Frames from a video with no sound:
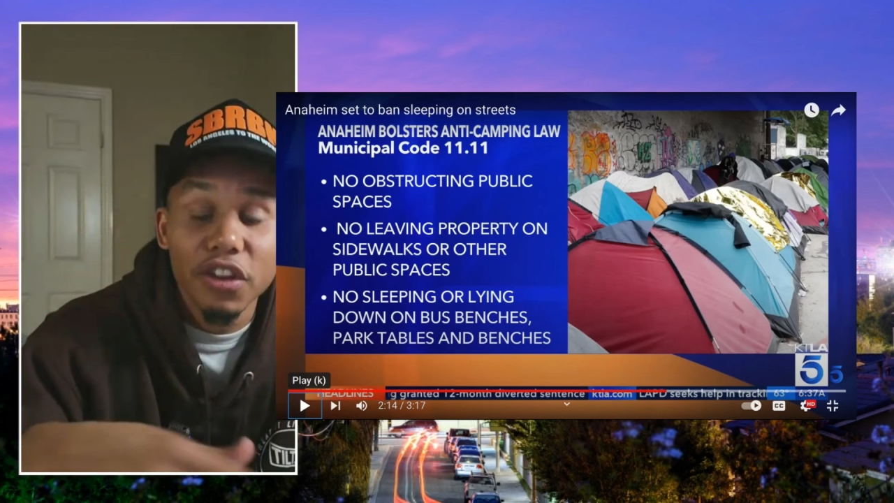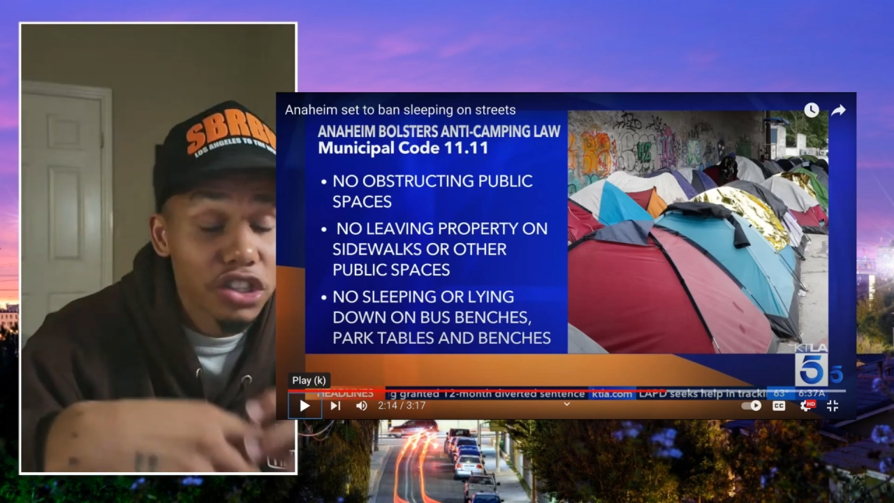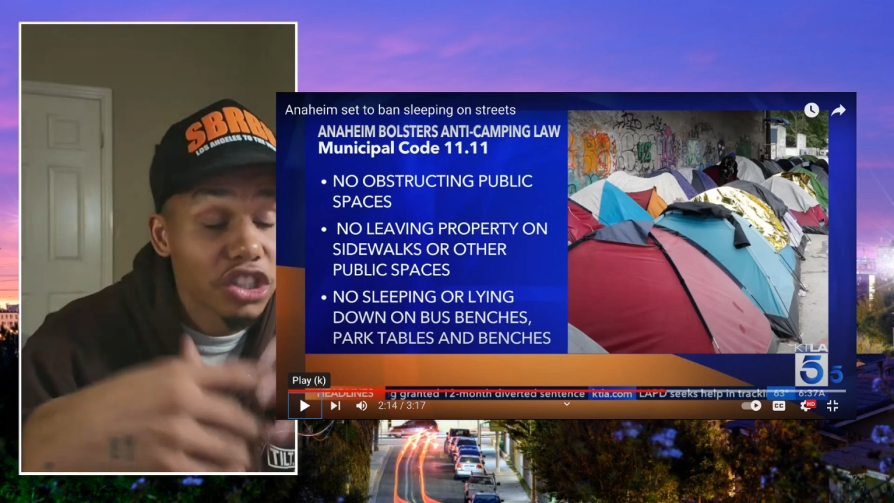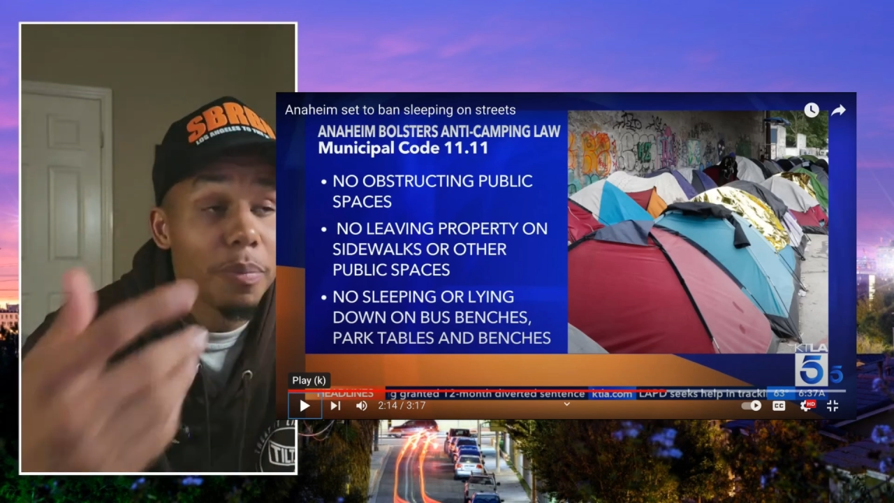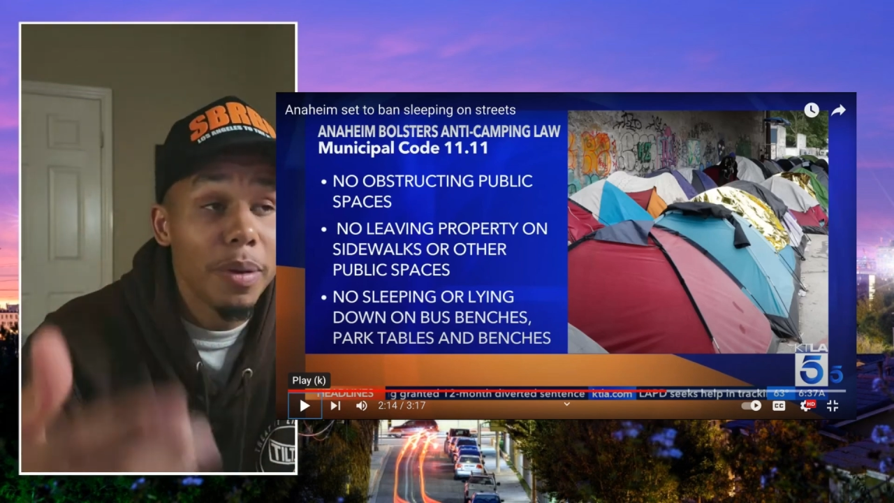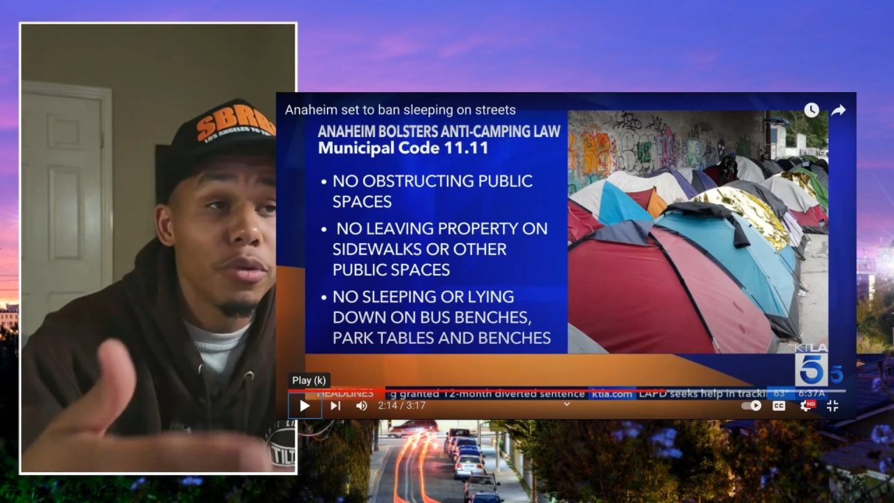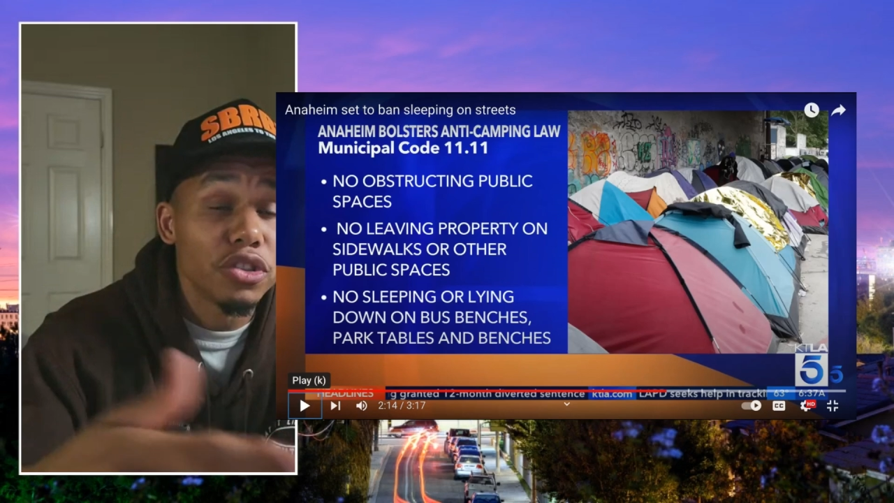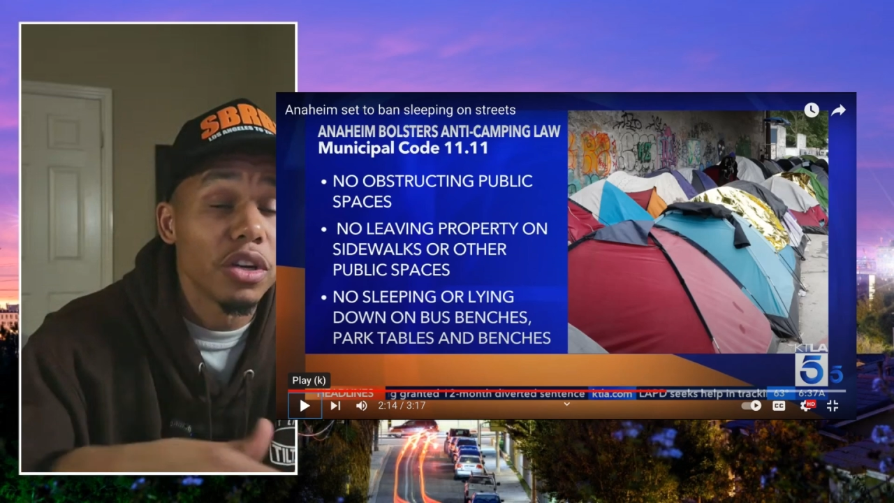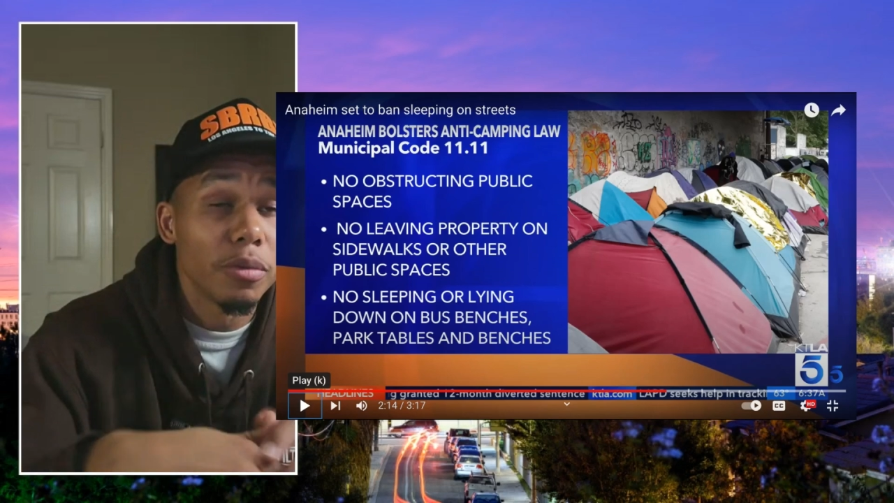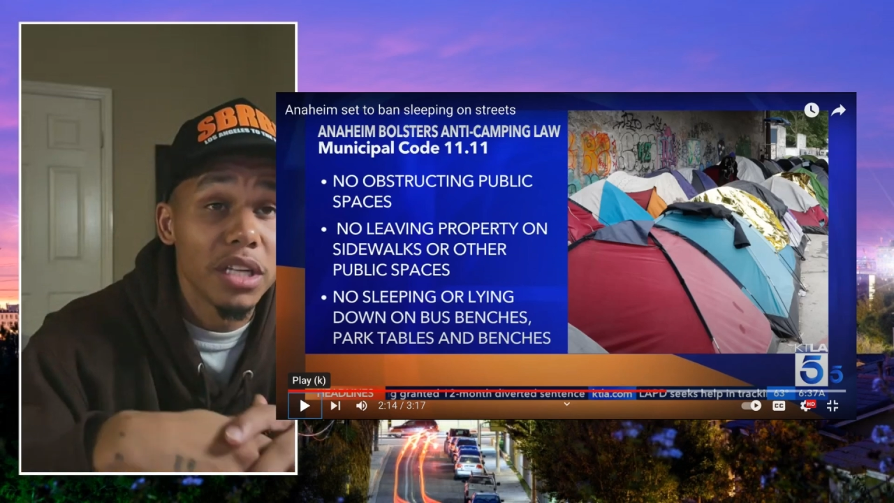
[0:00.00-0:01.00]
There's some people you
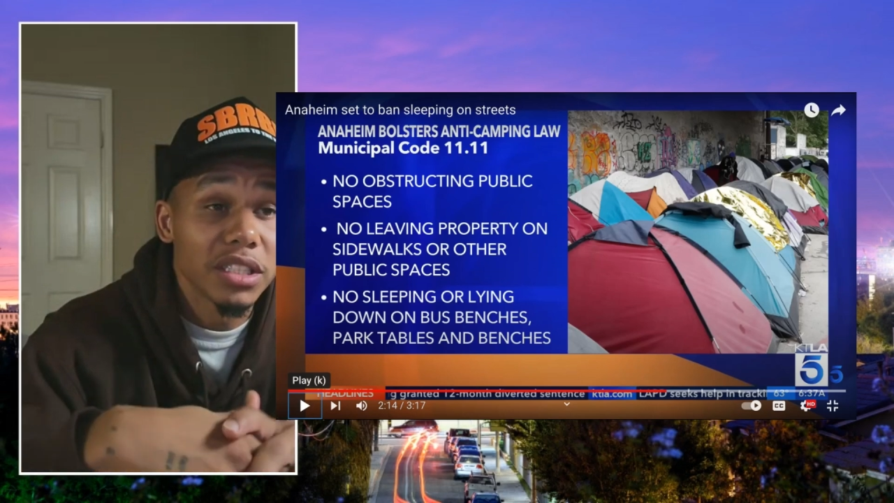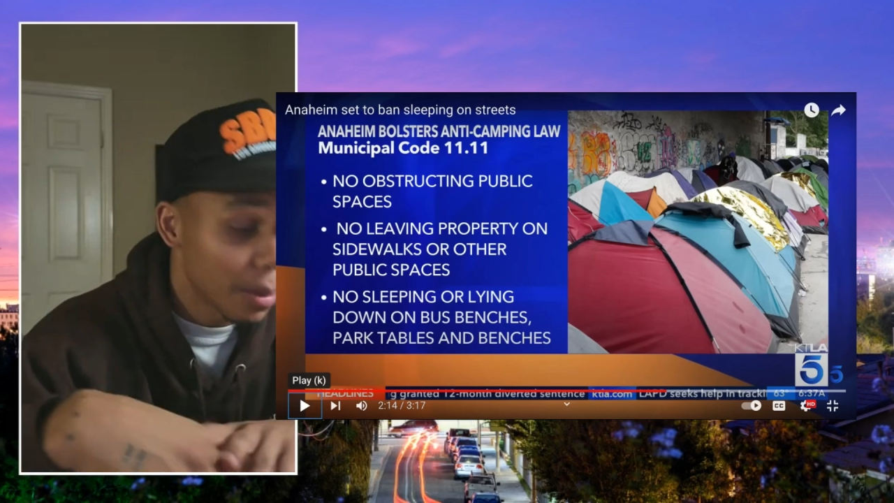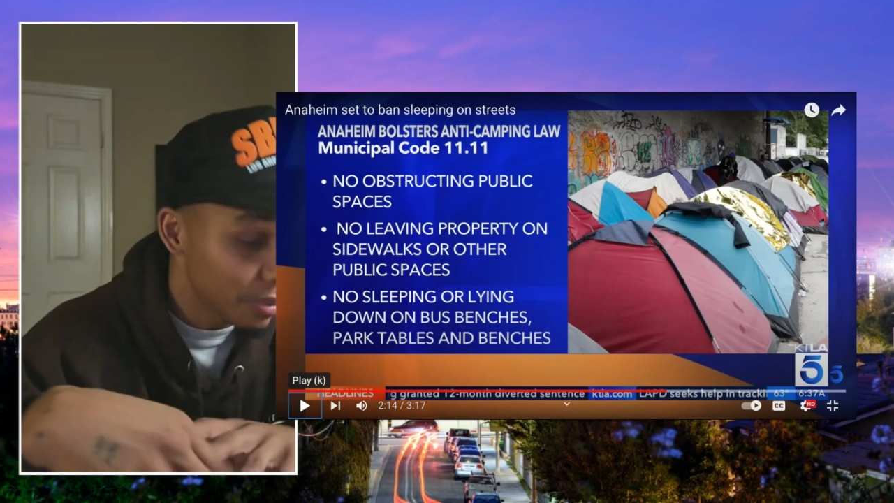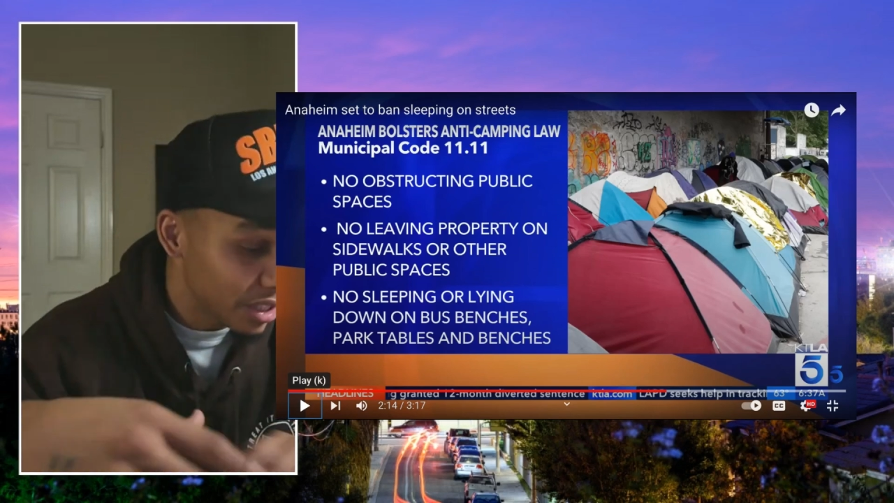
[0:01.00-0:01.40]
see on the bus stops,